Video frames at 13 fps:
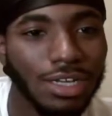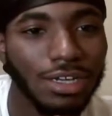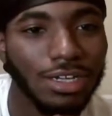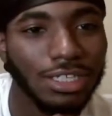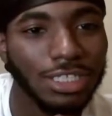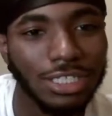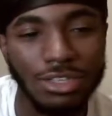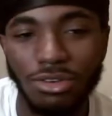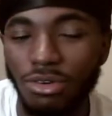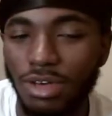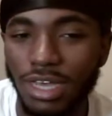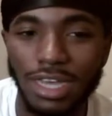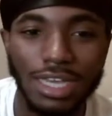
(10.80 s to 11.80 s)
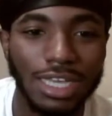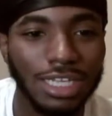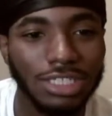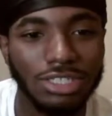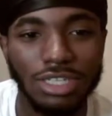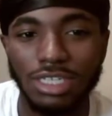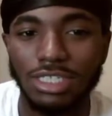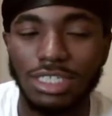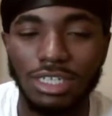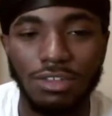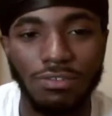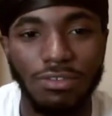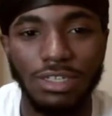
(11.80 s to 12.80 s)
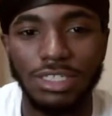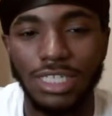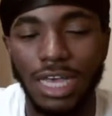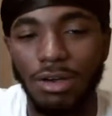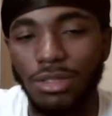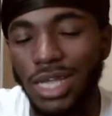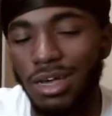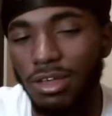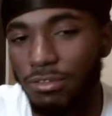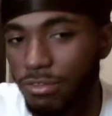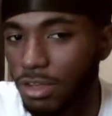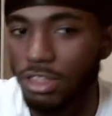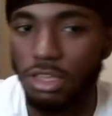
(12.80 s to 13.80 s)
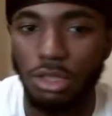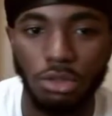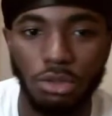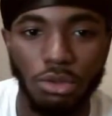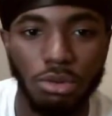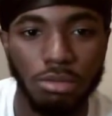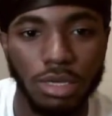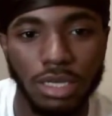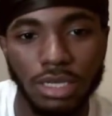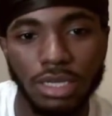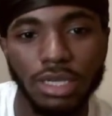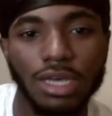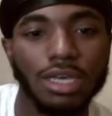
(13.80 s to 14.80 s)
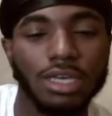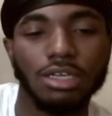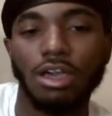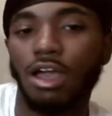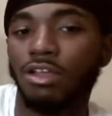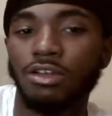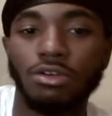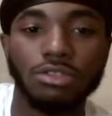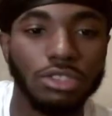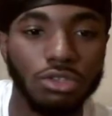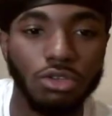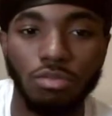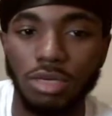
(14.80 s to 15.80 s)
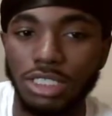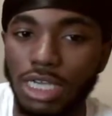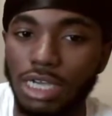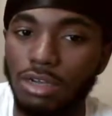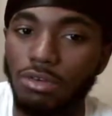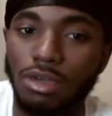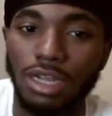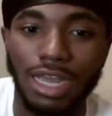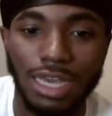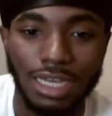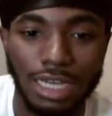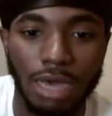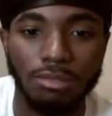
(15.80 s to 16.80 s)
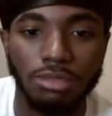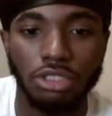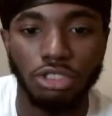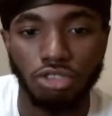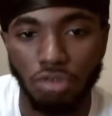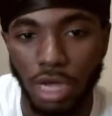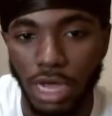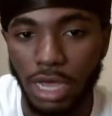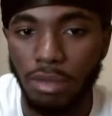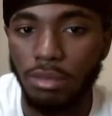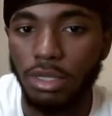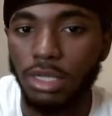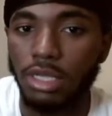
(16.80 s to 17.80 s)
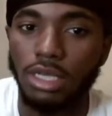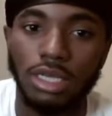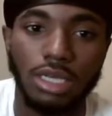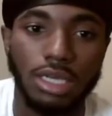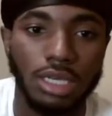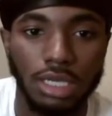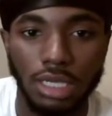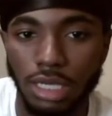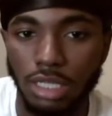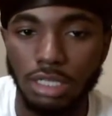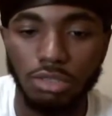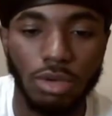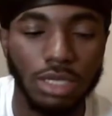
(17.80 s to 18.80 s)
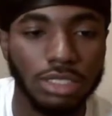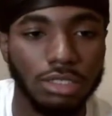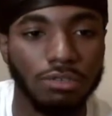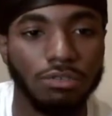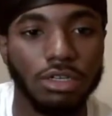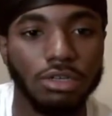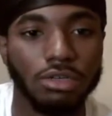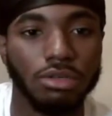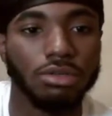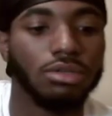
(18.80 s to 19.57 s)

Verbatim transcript: So go ahead and get straight into this freestyle without any further ado, man. You already know what to do. Make sure y'all go ahead, like, comment, subscribe. And yeah, let's watch this video.